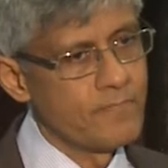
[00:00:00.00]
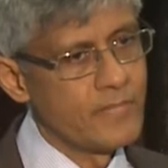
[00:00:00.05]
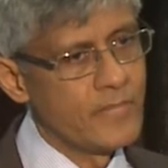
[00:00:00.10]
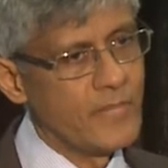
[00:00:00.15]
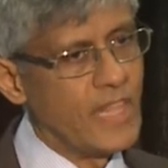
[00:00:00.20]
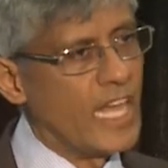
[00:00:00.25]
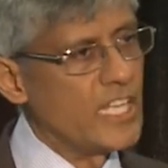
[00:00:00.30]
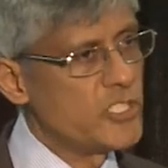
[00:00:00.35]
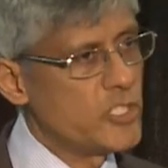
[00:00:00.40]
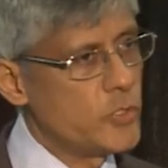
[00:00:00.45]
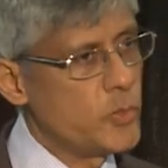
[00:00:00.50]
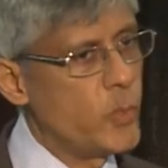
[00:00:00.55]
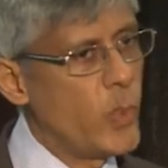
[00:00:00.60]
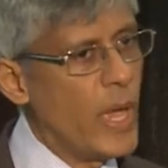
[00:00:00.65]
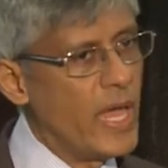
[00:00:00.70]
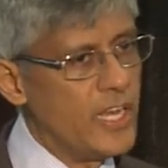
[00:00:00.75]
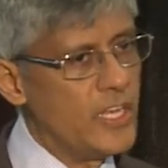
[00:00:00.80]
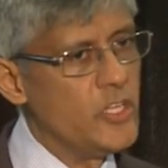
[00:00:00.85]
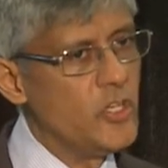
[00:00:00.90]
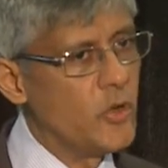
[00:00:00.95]
That's
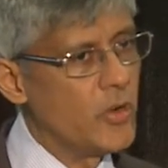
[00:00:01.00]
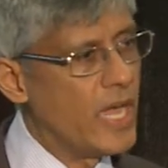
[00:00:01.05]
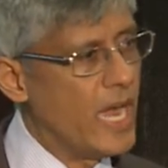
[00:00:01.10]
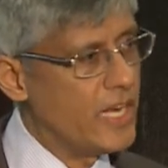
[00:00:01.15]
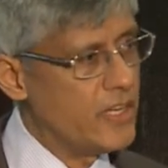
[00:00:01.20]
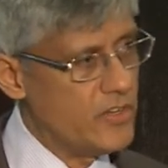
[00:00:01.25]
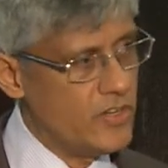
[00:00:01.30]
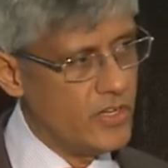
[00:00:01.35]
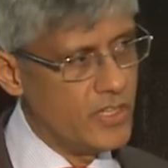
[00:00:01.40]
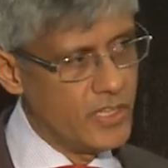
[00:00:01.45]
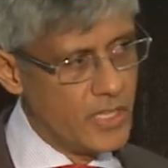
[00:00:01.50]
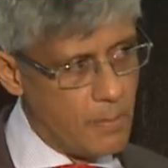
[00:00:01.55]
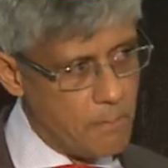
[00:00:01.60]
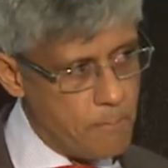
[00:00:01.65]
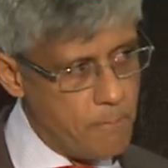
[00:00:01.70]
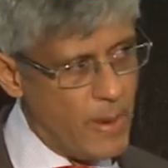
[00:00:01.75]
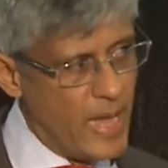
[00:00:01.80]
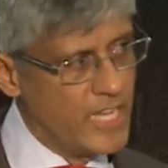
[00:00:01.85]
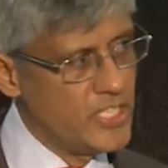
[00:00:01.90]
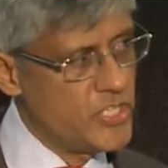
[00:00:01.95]
when you get the
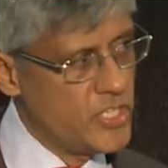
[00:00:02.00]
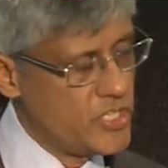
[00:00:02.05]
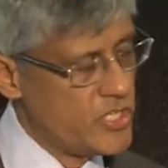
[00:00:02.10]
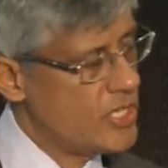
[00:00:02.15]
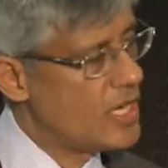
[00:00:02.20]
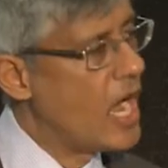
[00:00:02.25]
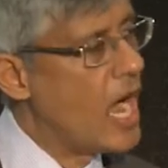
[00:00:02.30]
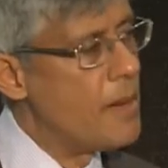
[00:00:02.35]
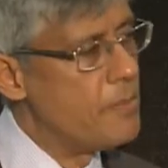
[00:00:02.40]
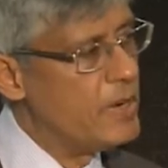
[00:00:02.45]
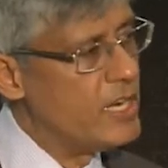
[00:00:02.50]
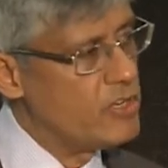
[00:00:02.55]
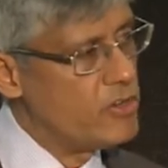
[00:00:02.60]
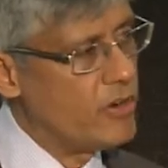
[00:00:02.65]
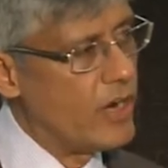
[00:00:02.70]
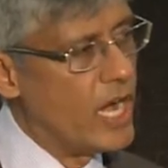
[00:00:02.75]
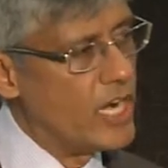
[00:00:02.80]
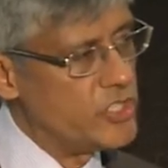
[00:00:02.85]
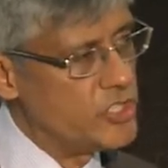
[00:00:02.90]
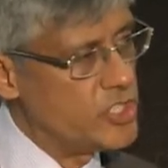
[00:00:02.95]
best
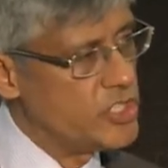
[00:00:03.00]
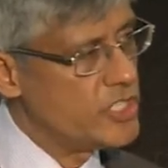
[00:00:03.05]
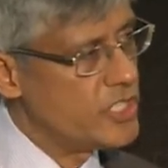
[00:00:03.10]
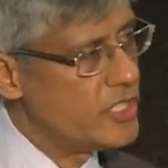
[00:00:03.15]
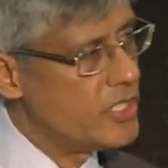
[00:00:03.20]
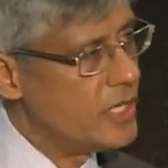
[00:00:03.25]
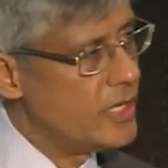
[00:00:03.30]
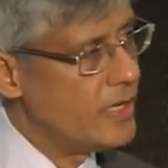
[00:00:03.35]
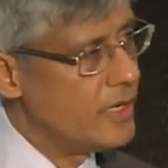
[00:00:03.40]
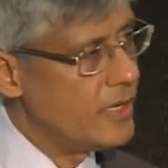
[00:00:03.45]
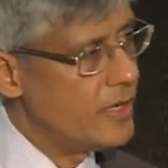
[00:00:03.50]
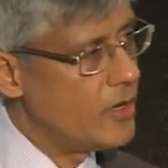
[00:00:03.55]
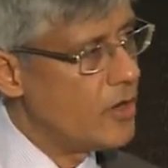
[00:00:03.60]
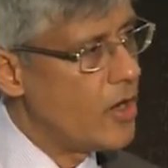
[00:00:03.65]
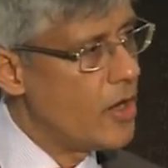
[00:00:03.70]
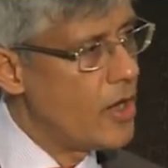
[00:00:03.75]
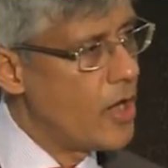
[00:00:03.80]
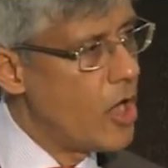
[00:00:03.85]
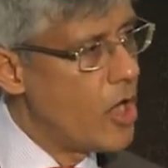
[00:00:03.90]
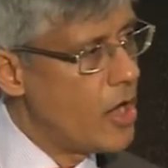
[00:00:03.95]
arbitrage
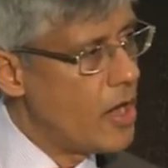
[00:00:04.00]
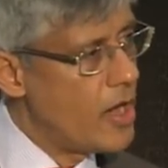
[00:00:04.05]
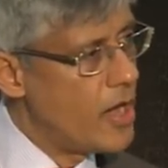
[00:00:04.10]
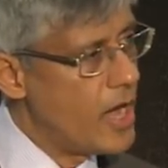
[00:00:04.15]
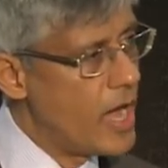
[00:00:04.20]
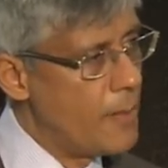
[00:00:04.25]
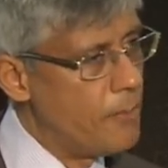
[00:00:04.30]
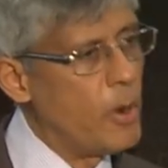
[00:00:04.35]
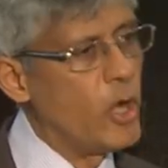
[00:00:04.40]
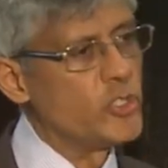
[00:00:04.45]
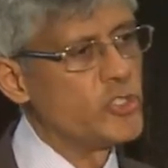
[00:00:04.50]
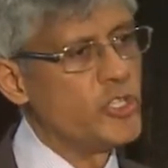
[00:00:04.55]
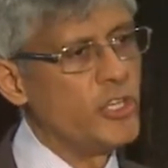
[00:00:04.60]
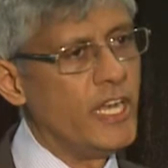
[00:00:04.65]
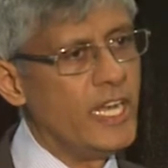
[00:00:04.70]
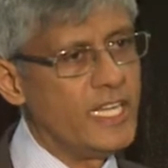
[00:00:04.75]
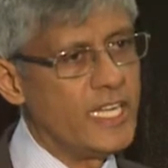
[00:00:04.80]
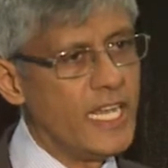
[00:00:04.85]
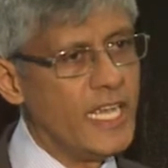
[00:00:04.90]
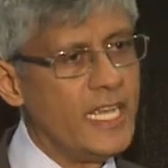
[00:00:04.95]

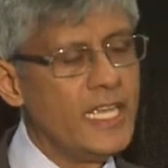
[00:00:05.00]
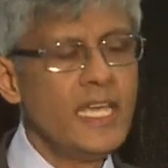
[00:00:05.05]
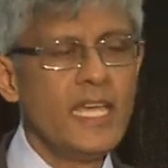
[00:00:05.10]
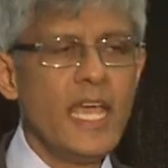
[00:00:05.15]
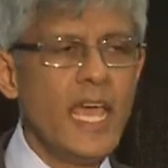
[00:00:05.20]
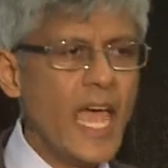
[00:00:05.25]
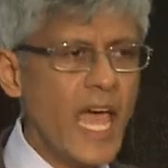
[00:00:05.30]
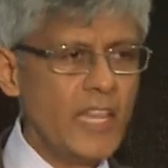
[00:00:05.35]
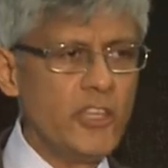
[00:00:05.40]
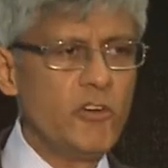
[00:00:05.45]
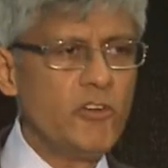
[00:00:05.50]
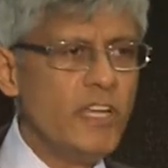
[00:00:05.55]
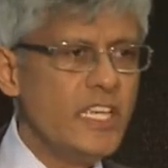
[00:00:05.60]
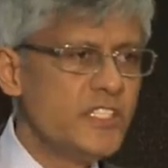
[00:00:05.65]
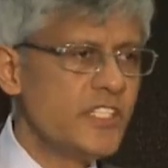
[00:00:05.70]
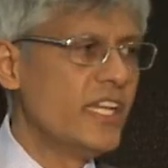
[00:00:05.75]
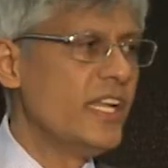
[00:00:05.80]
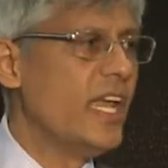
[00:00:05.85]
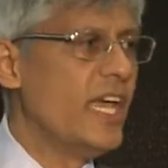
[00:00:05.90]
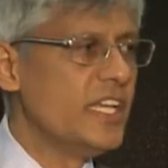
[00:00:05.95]
opportunity. And the
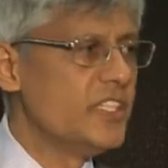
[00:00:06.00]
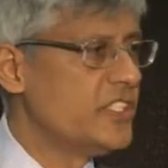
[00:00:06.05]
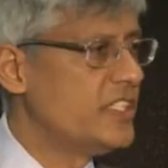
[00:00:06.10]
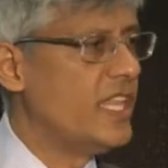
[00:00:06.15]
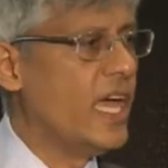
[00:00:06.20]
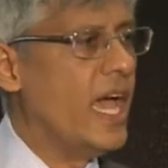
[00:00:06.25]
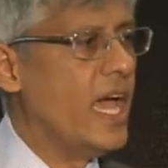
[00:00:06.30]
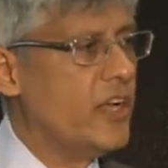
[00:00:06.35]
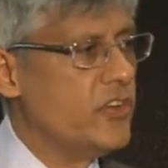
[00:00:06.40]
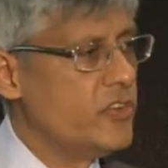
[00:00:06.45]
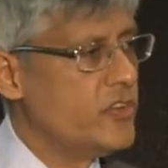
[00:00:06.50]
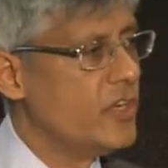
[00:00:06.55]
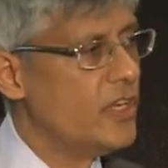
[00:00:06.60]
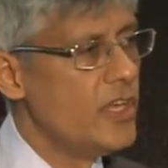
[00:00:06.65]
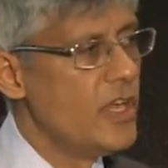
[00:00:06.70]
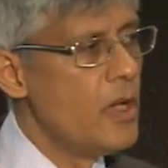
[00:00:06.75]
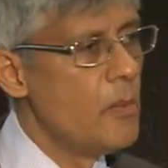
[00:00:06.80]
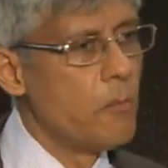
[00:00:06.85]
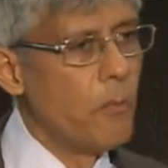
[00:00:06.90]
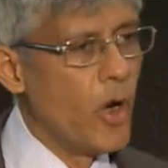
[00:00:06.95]
reason is that
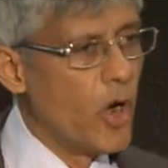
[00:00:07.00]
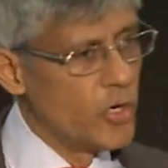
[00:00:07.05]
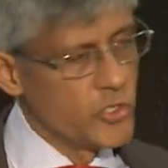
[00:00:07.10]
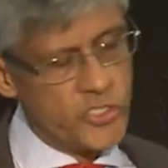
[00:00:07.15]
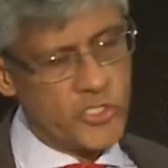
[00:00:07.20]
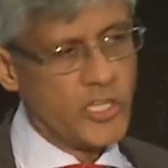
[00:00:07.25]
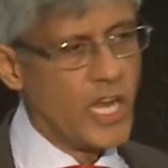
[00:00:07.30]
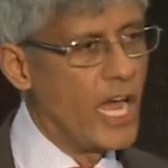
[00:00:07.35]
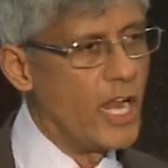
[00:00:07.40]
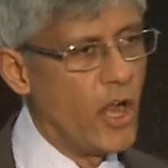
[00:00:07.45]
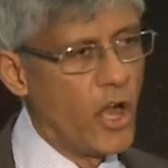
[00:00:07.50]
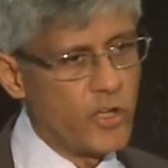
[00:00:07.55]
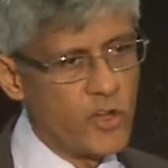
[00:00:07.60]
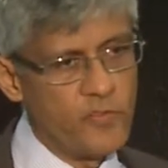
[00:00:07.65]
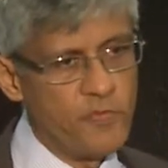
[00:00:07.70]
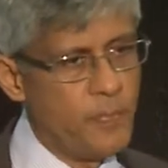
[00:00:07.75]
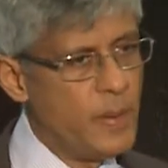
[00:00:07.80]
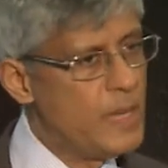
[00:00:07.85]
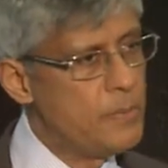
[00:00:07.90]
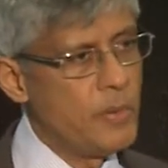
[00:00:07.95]
most, a lot
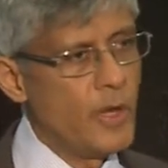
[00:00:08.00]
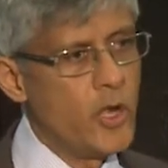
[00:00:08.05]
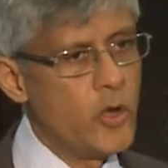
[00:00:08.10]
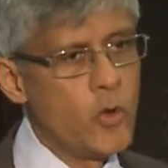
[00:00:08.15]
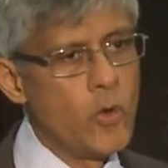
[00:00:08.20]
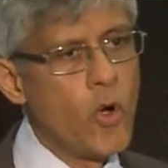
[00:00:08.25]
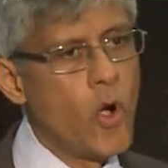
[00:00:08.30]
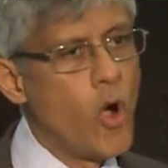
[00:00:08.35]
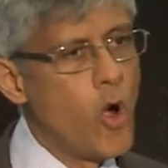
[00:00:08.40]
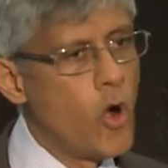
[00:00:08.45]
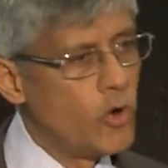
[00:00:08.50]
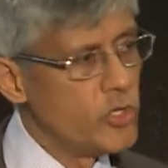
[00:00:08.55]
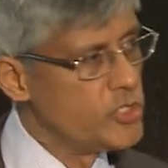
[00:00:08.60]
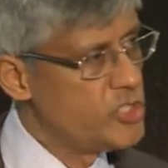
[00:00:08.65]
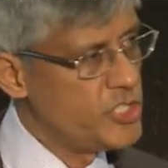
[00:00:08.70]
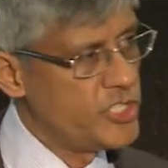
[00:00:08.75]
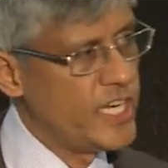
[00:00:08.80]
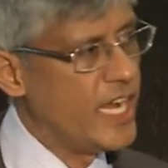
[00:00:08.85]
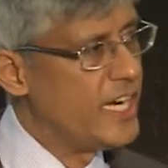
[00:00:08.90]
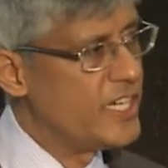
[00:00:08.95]
of people who own
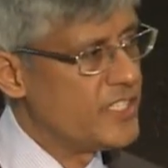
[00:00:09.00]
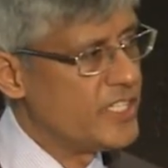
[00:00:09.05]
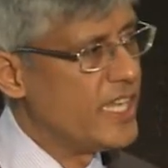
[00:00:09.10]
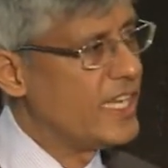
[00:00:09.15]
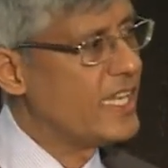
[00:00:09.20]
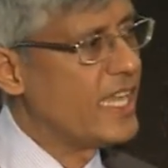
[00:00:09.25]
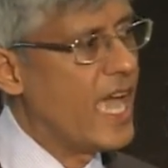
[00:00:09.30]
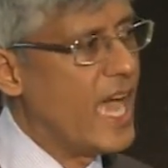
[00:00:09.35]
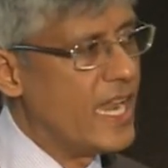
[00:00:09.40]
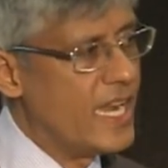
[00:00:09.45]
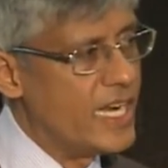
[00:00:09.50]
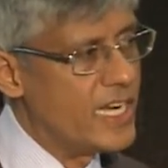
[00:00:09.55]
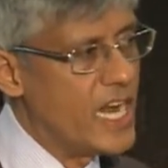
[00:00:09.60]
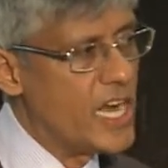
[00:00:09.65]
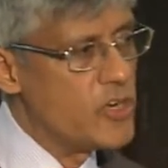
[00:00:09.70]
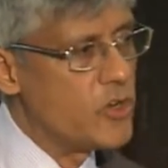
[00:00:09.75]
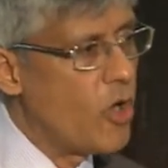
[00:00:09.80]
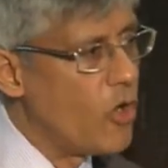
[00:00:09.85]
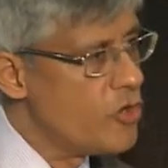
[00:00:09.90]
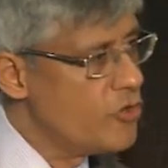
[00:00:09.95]
shares in Canada
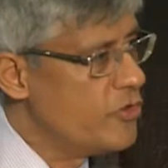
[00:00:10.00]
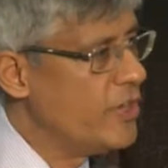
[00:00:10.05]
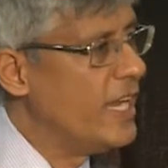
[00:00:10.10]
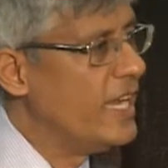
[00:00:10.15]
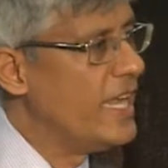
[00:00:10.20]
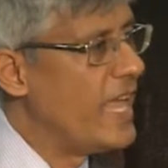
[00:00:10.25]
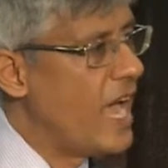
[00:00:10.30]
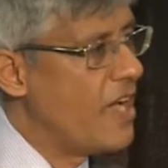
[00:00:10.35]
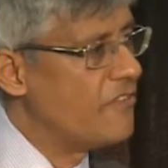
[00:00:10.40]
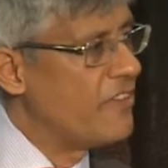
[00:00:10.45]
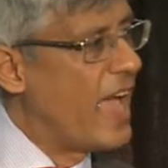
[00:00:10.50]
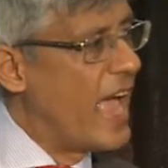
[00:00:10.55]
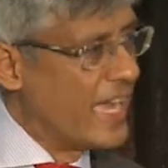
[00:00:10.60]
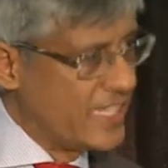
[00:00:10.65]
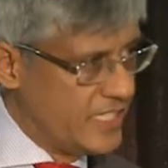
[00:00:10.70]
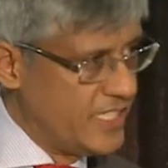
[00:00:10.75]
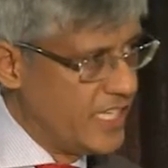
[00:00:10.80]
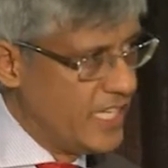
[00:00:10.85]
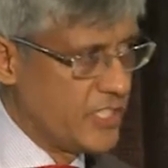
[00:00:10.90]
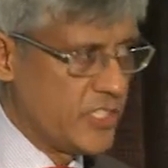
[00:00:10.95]
don't really have
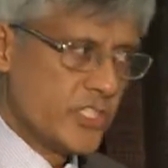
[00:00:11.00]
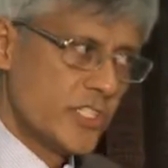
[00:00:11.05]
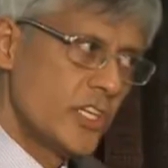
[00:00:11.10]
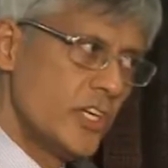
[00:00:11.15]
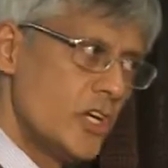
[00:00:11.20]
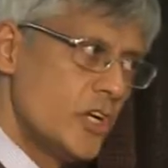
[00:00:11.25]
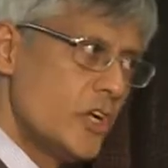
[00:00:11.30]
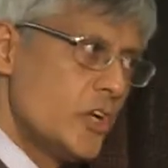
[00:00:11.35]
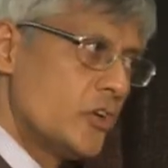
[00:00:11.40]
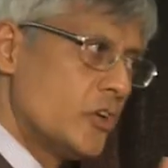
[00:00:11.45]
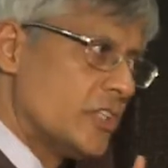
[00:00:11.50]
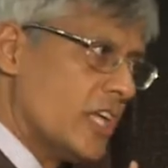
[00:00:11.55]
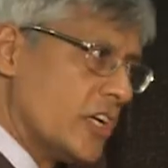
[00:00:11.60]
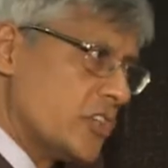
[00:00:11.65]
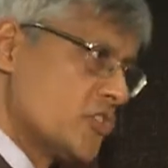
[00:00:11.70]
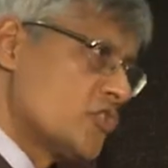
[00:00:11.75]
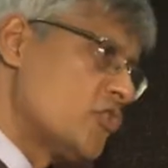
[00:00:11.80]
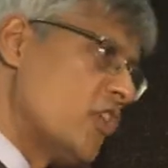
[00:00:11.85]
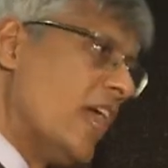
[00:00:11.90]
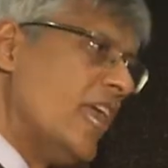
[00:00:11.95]
access to the
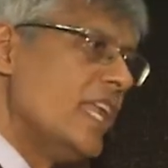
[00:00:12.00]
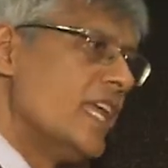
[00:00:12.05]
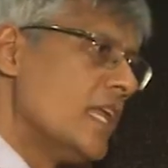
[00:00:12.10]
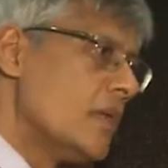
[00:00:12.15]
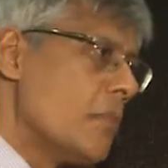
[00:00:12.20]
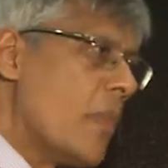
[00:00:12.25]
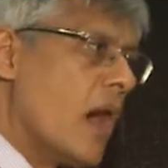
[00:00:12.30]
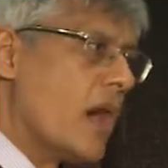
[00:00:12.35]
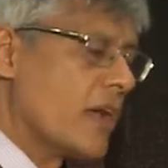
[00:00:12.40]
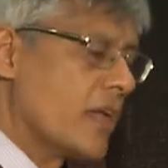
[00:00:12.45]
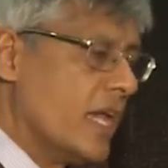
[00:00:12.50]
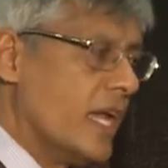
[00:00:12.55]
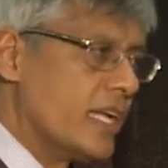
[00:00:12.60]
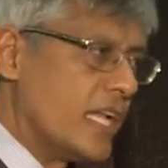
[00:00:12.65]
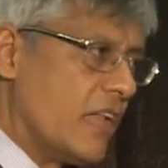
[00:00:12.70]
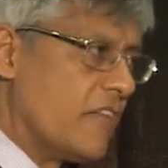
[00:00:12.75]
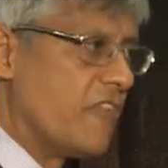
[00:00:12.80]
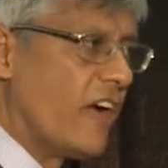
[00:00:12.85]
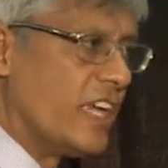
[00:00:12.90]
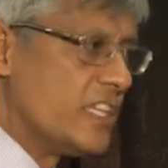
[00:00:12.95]
Australian market
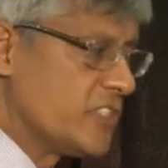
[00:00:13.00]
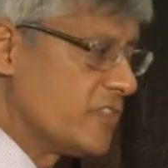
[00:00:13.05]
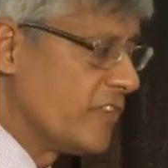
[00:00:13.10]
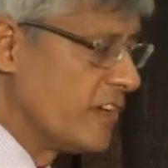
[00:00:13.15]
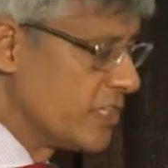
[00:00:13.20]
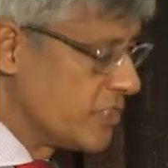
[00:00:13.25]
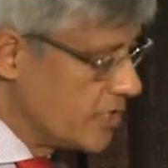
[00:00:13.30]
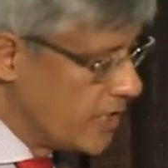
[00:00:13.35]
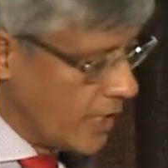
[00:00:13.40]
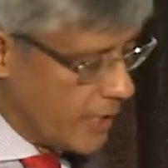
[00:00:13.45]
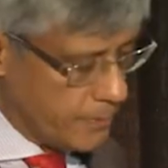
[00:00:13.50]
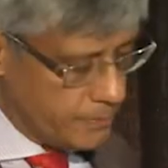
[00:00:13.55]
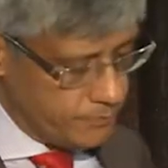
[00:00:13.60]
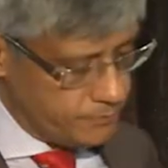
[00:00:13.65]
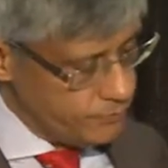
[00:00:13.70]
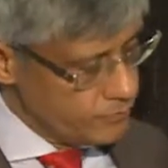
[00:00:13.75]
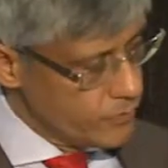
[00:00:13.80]
and vice versa.